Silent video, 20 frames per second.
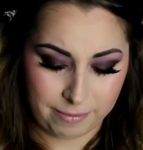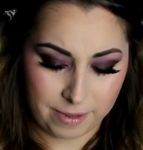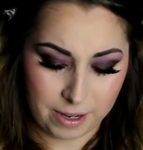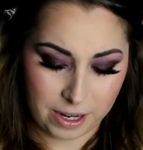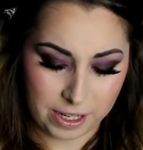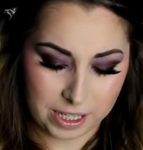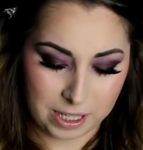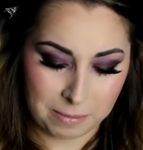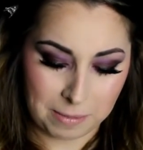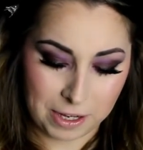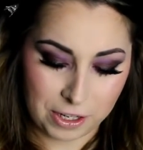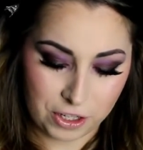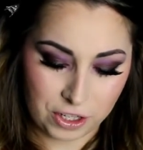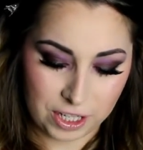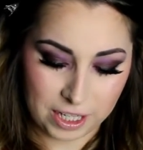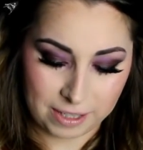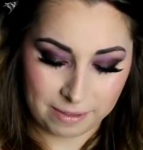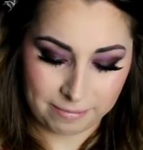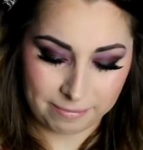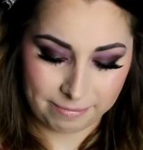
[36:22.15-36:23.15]
Not to
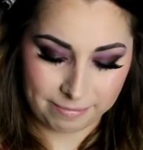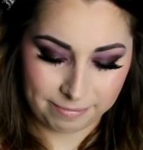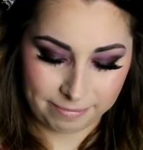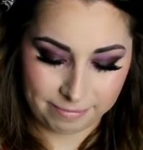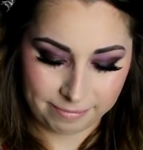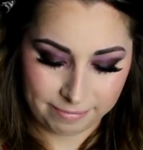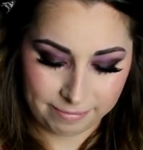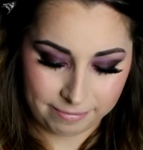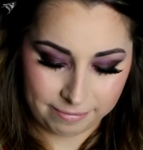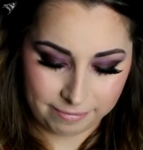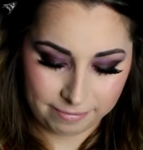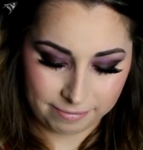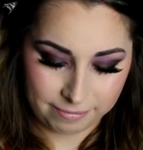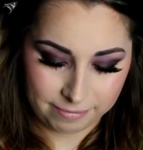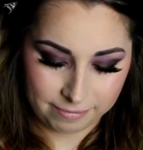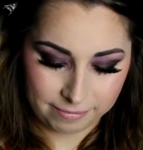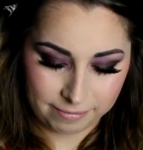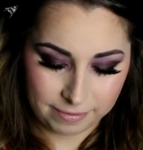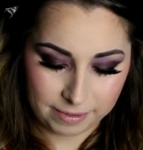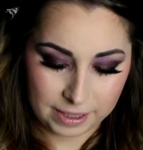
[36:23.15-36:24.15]
mention,
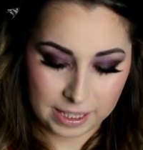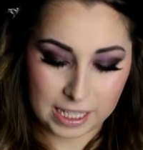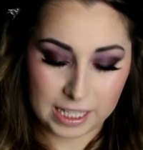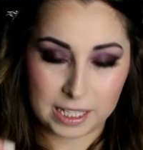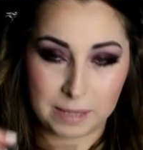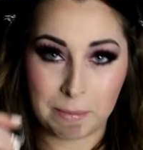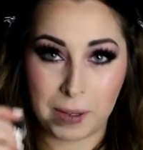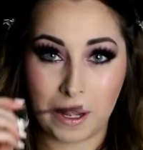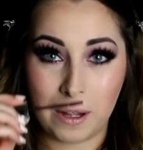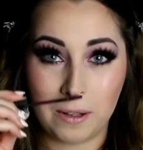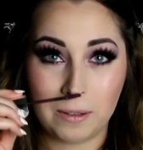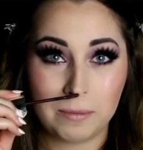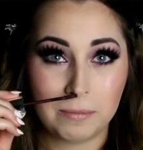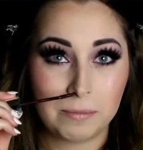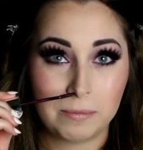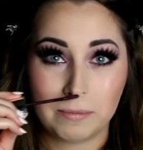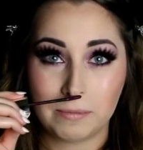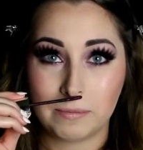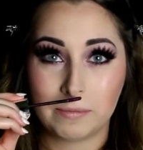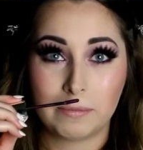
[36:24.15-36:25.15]
they smell
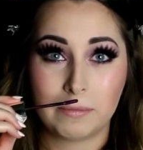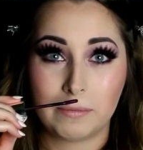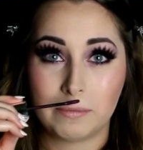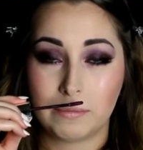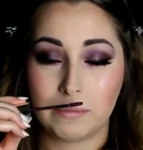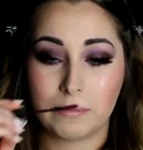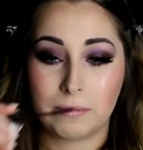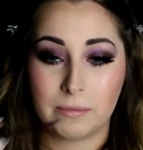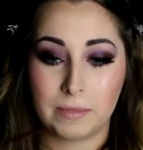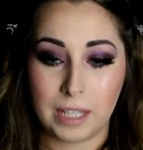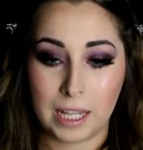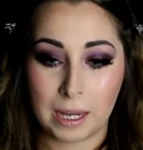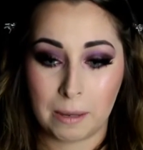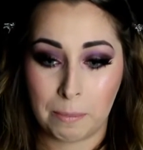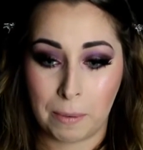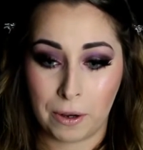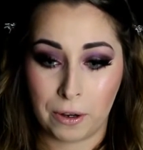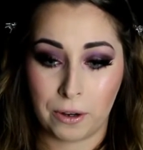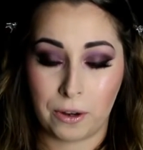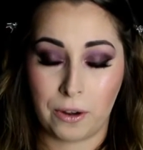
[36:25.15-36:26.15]
like
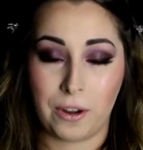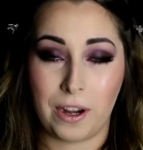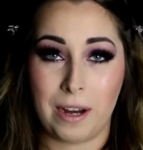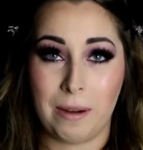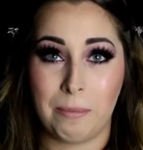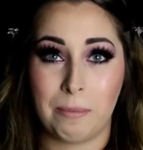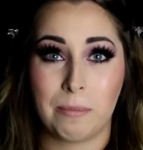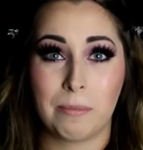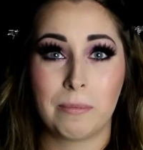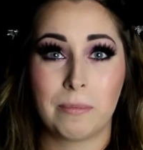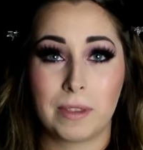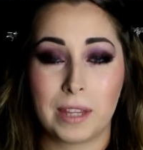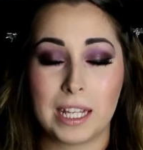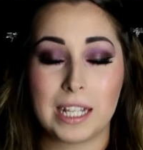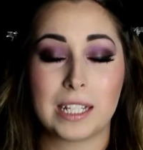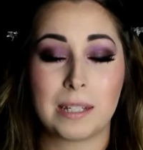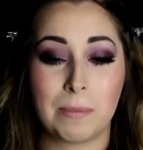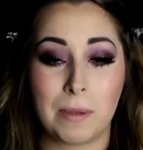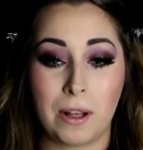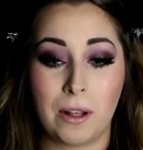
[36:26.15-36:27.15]
buttercream.
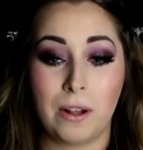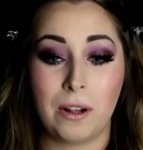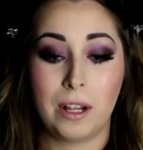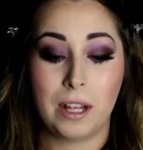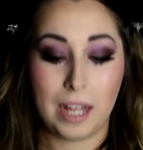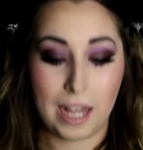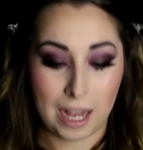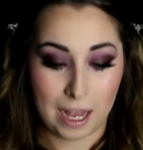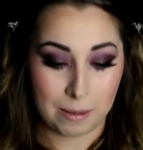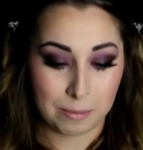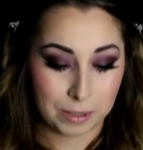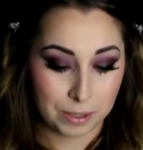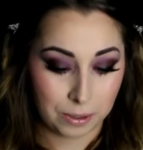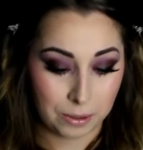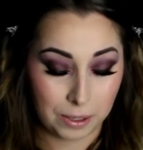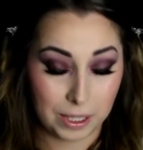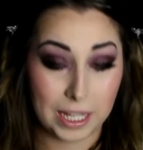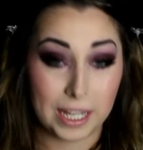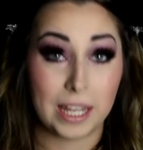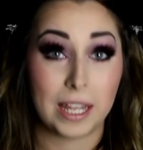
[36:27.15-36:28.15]
They smell
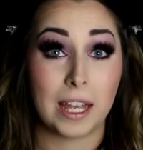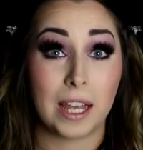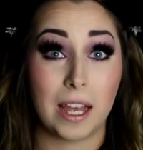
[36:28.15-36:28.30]
absolutely